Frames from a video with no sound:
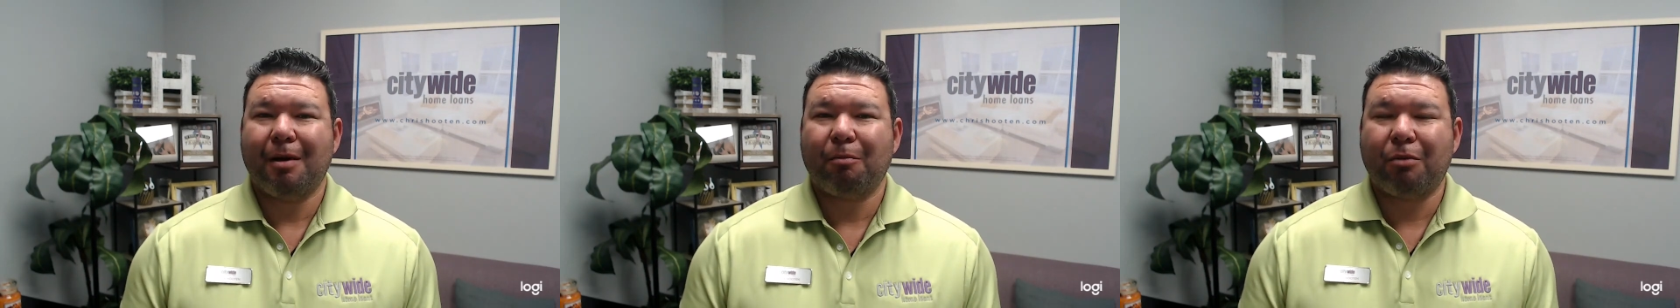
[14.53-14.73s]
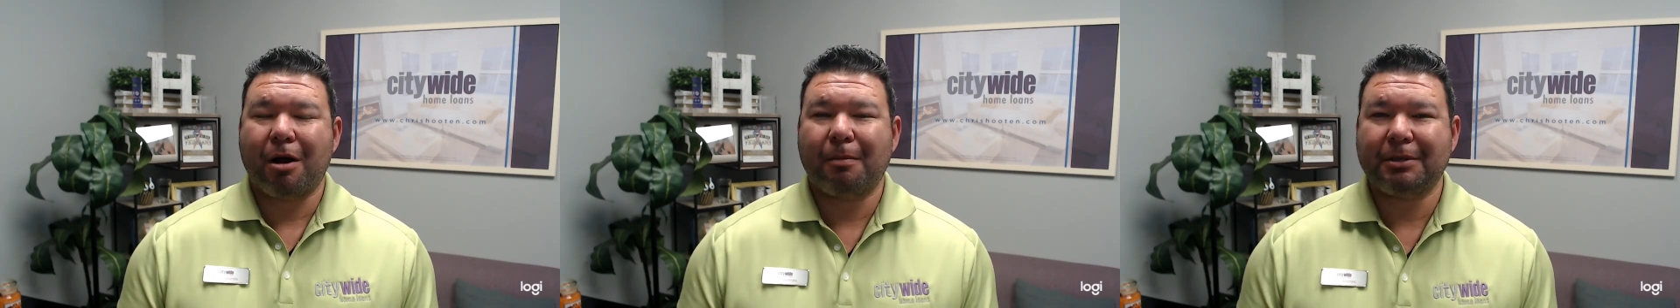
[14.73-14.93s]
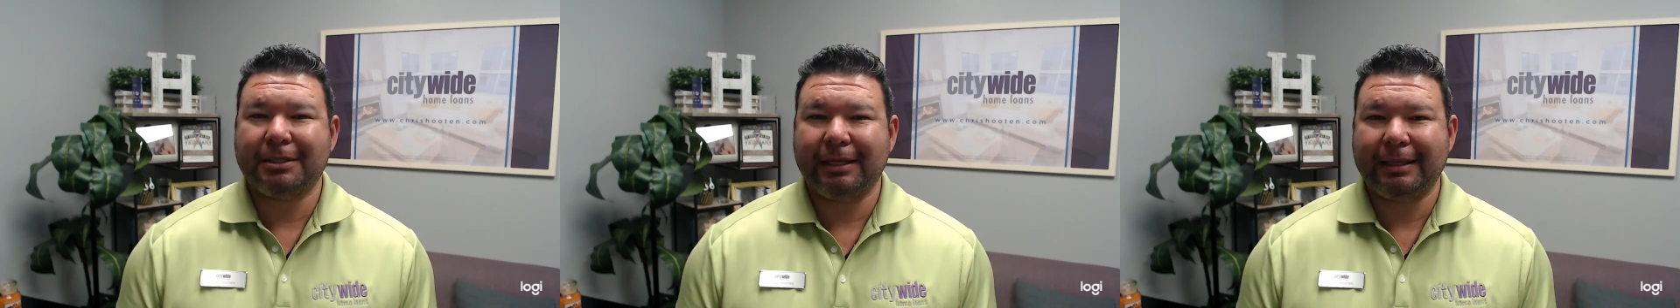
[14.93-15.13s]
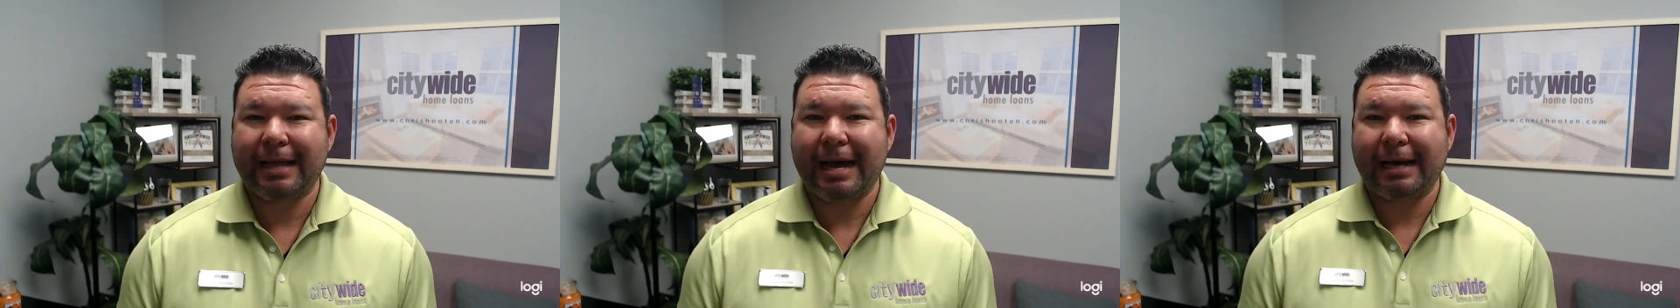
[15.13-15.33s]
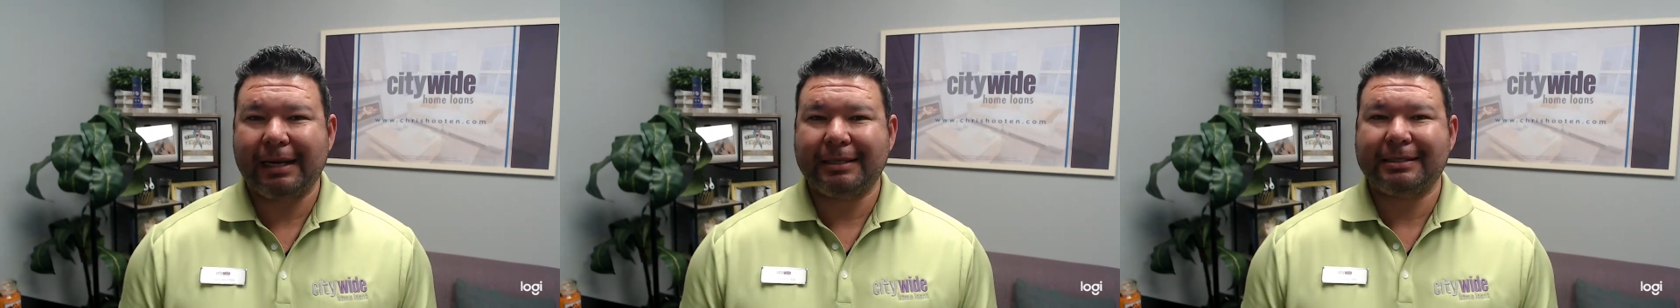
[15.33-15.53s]
promising
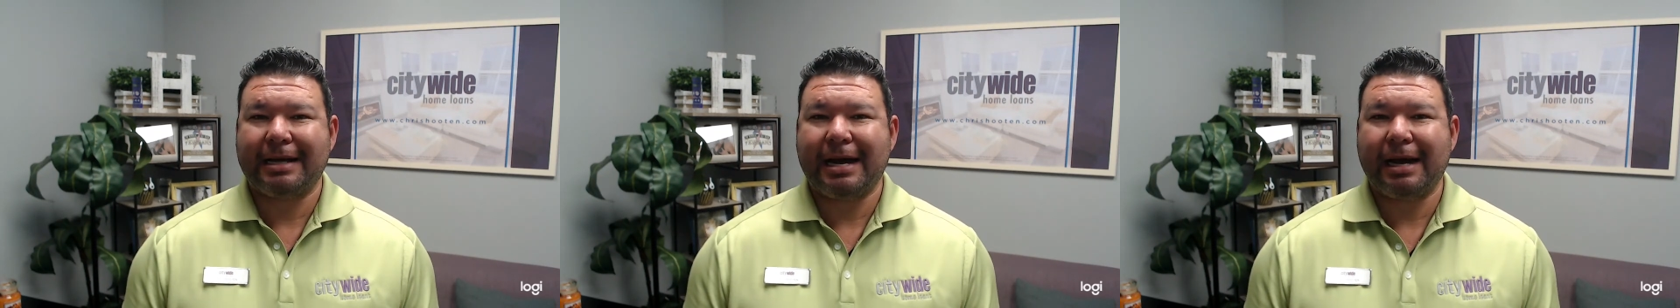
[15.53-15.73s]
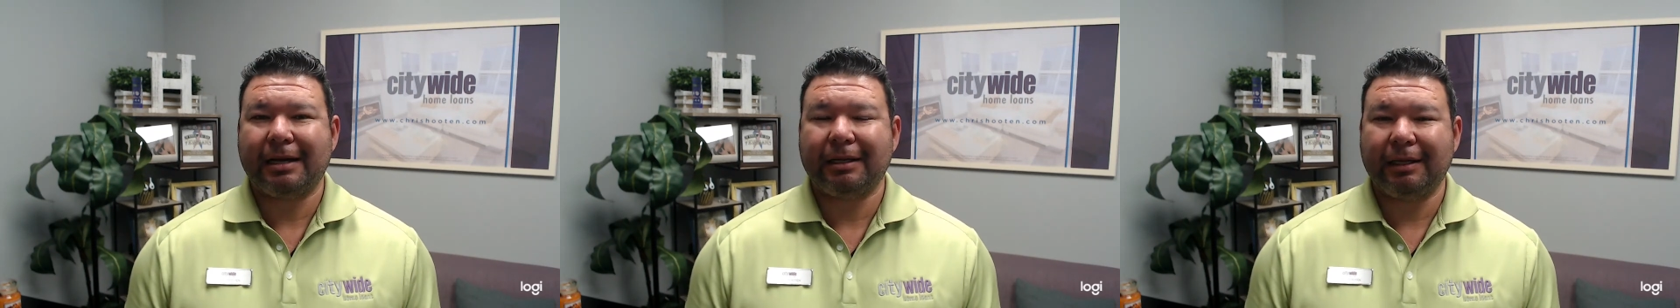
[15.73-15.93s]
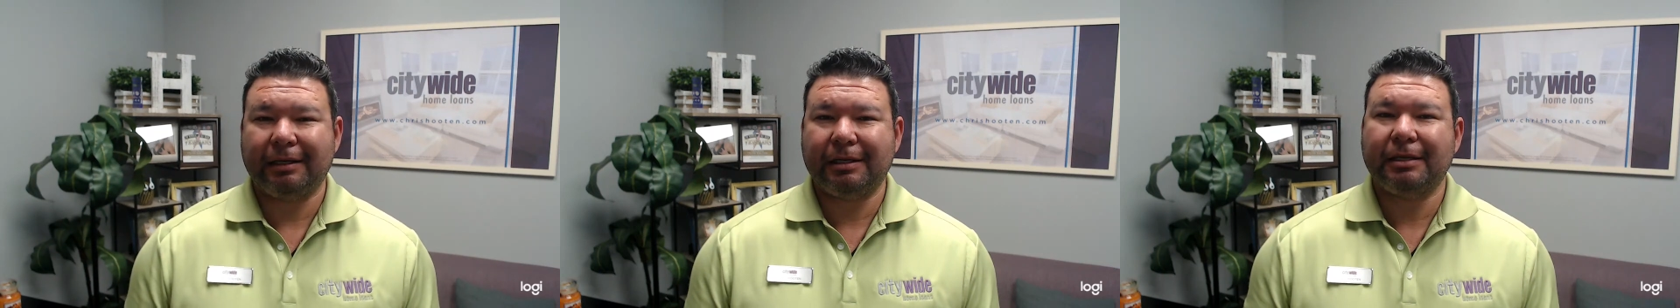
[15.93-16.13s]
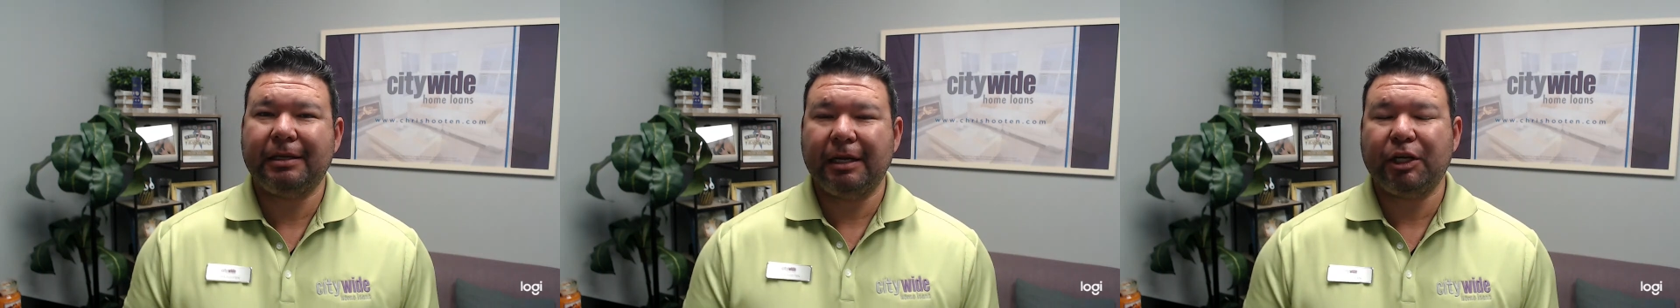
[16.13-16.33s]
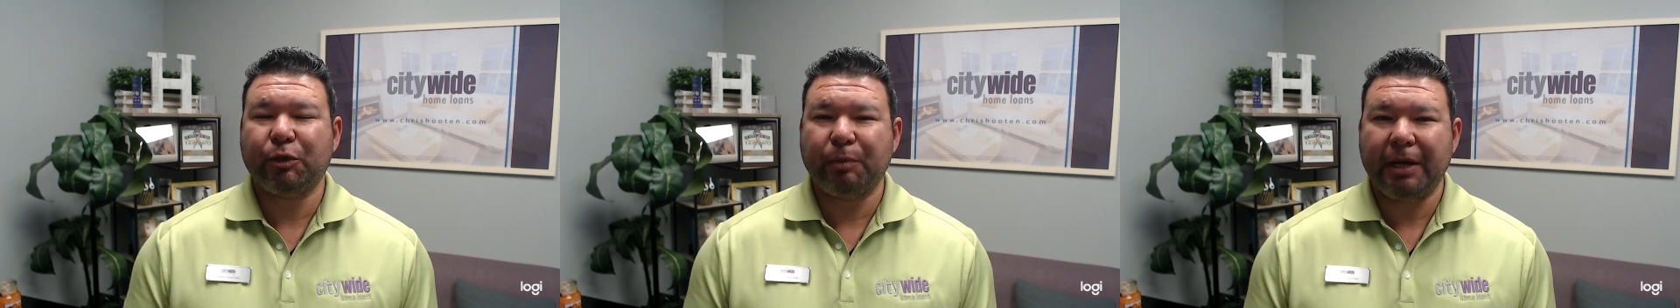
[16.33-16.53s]
that exactly, to
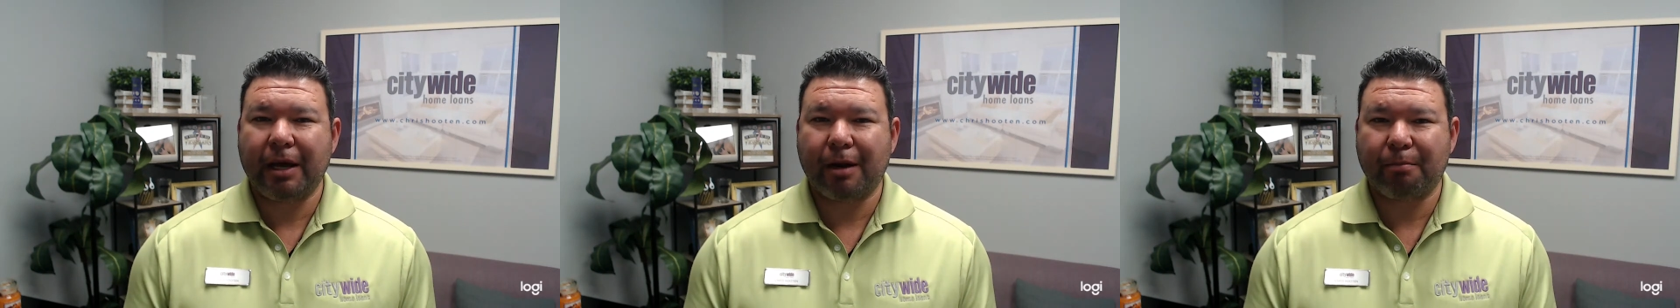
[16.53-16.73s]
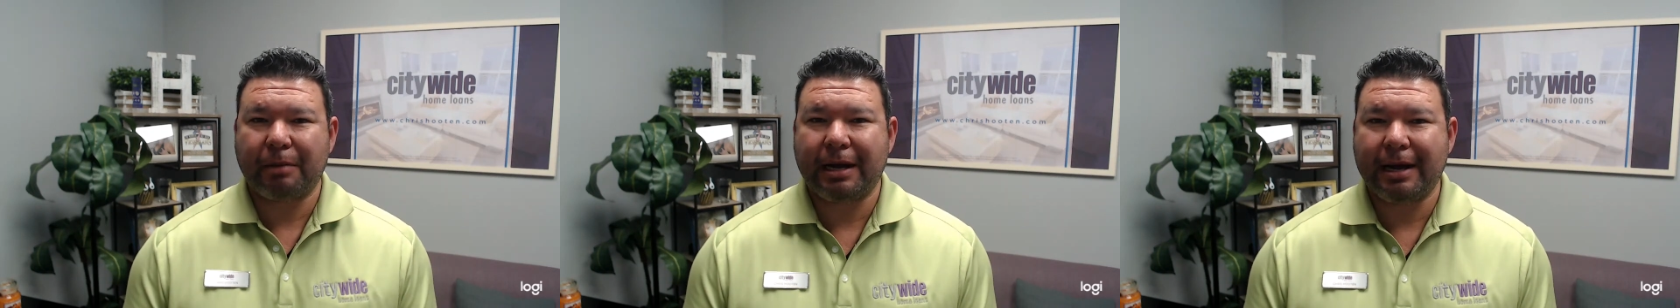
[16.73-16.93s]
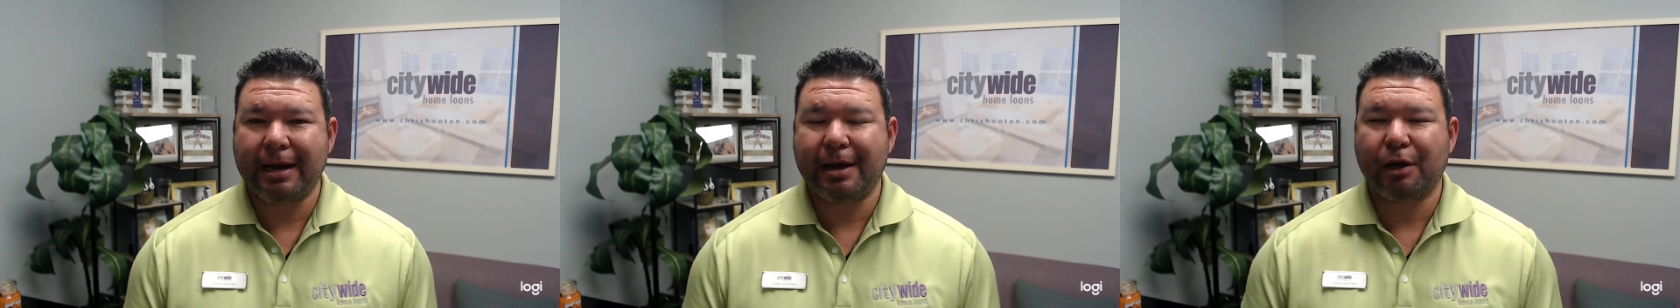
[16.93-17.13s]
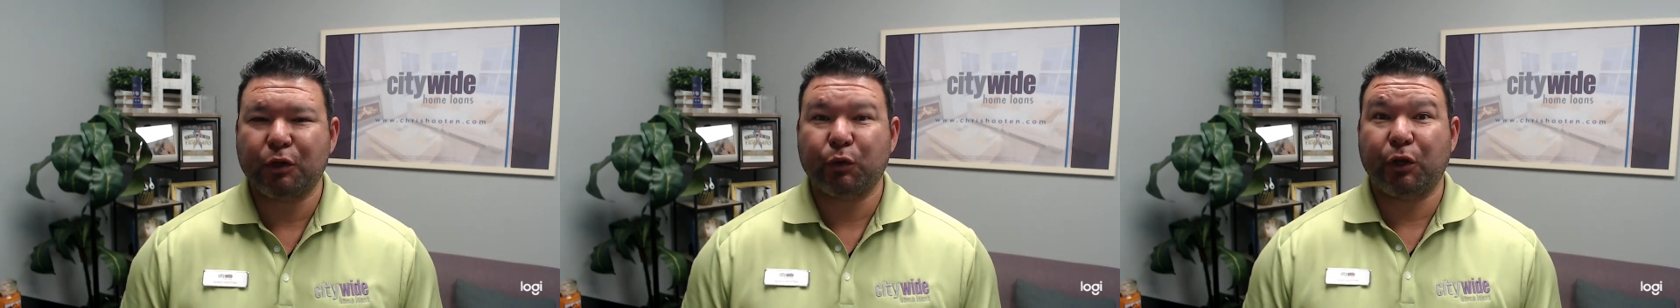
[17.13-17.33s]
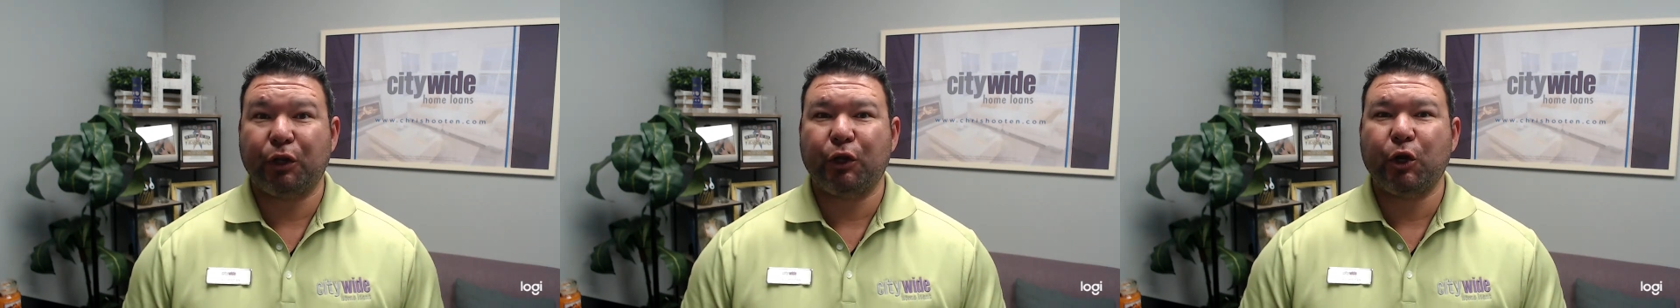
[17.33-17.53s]
teach me how to buy a house
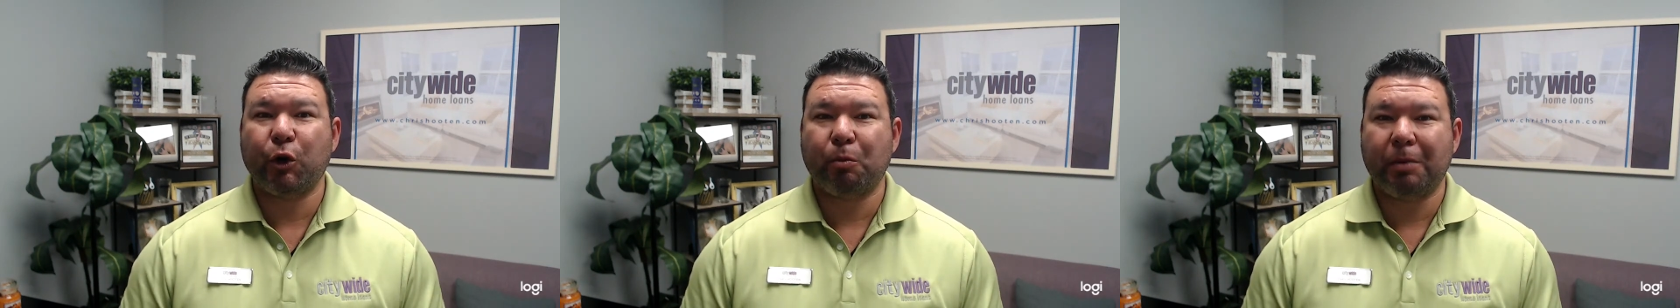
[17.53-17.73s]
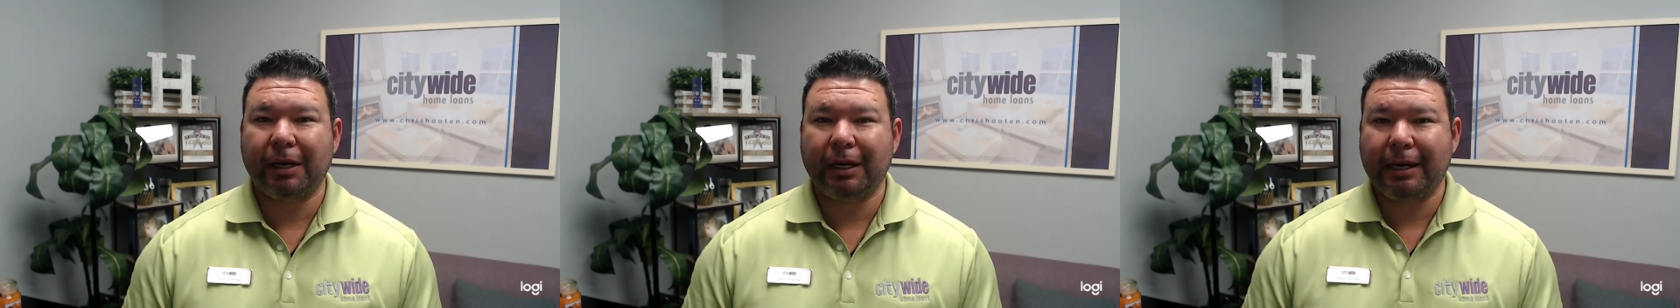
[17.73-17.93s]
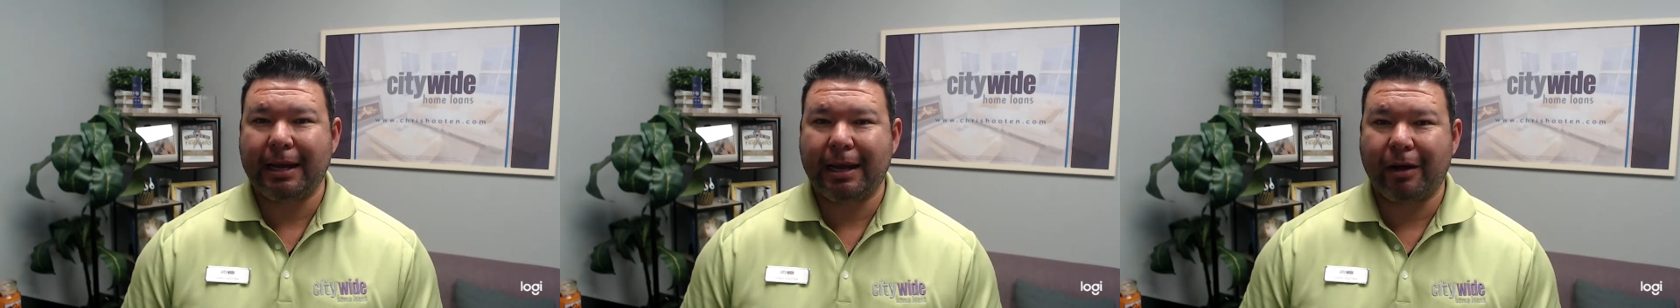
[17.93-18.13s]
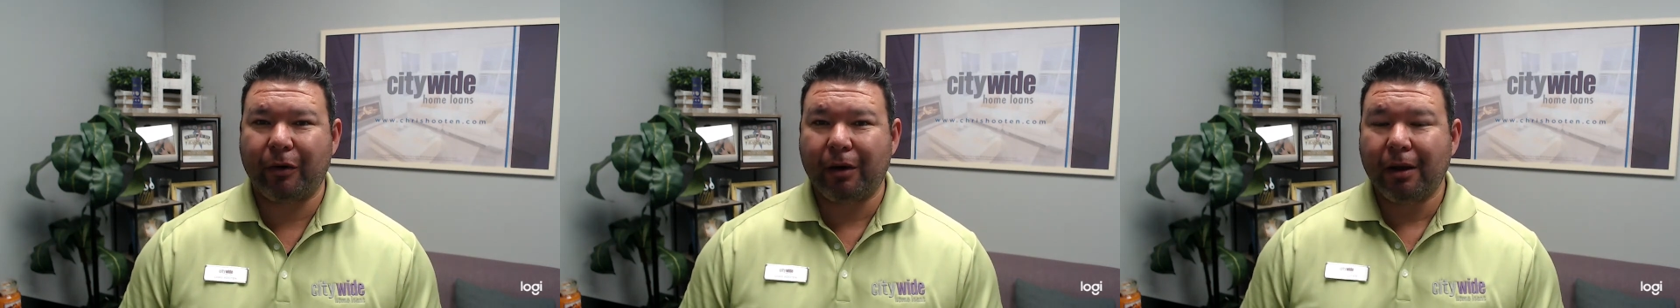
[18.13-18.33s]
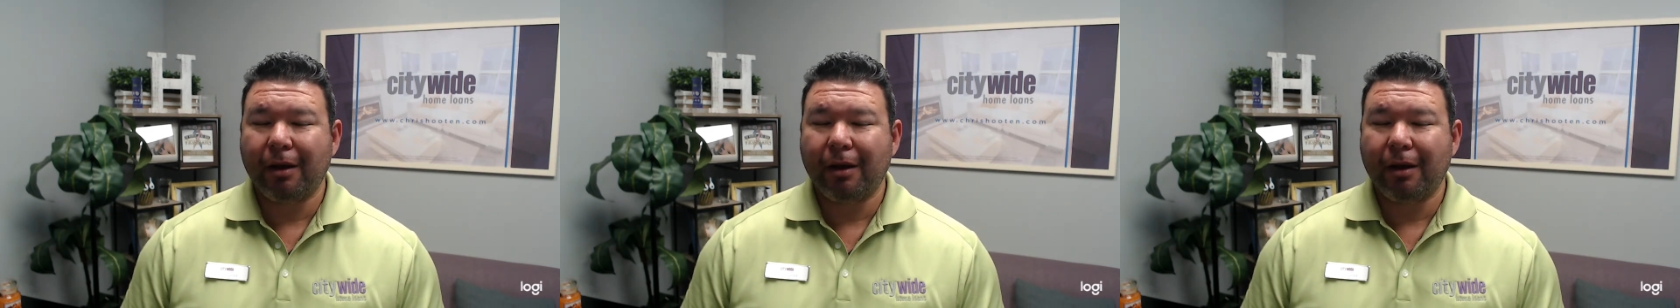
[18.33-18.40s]
with no money down.